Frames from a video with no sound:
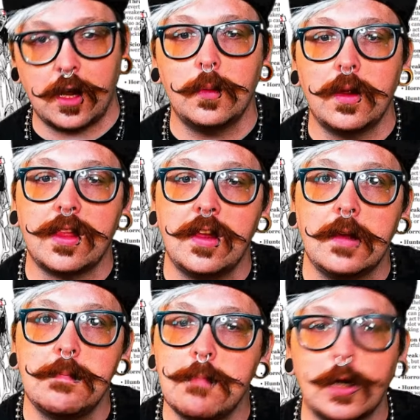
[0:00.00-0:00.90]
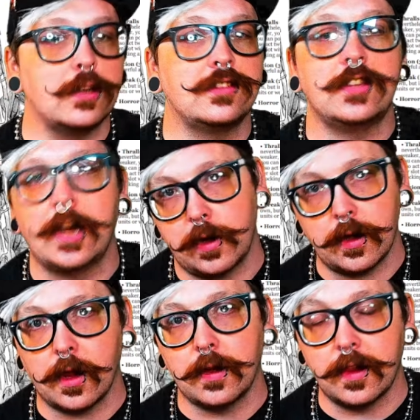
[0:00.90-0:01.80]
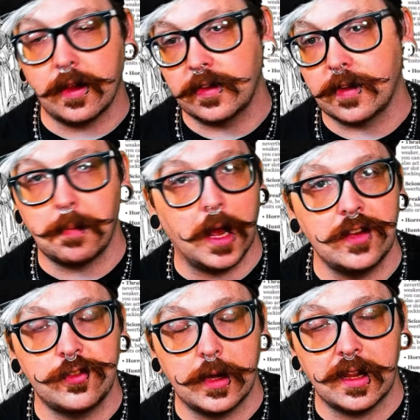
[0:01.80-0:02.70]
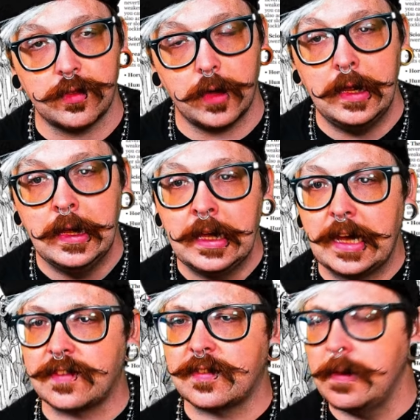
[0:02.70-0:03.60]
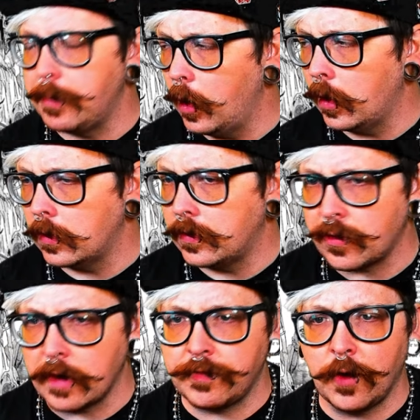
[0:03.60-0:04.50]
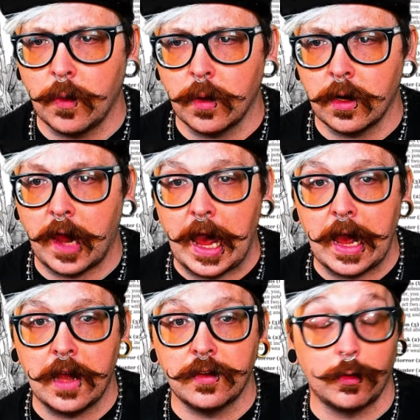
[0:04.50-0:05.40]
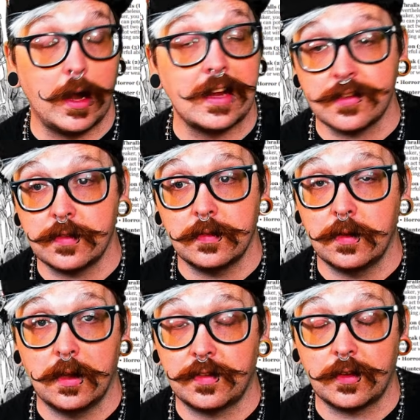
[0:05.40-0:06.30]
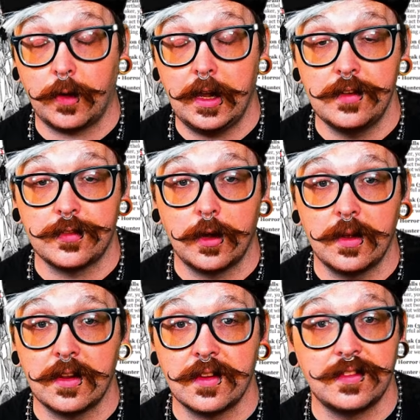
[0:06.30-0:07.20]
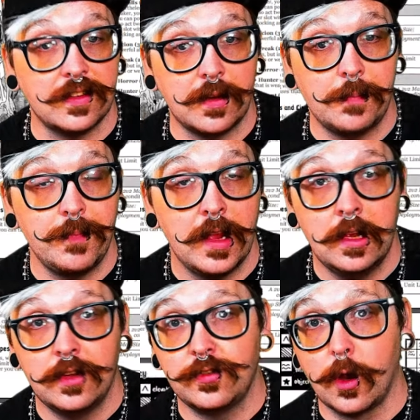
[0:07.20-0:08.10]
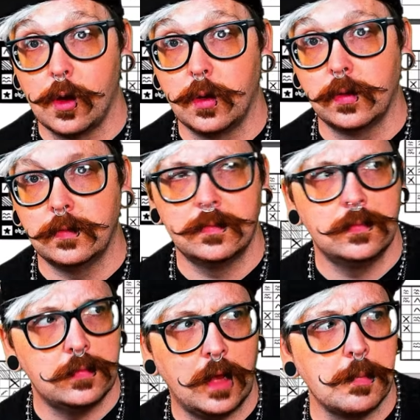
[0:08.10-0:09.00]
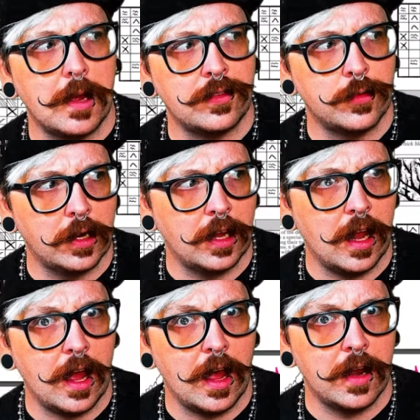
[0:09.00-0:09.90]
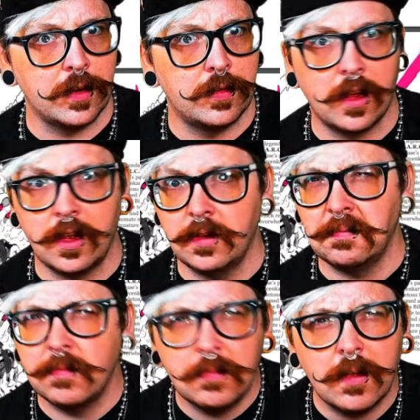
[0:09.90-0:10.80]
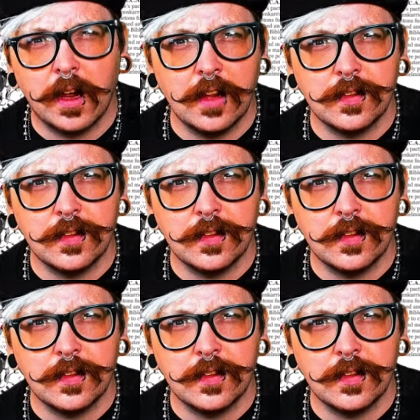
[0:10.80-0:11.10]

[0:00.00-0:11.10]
start with the murder scenario. I think it's on page 23. It's simple, straightforward, and great. It's a great intro into the system. So game mastering in 8 out of 10, I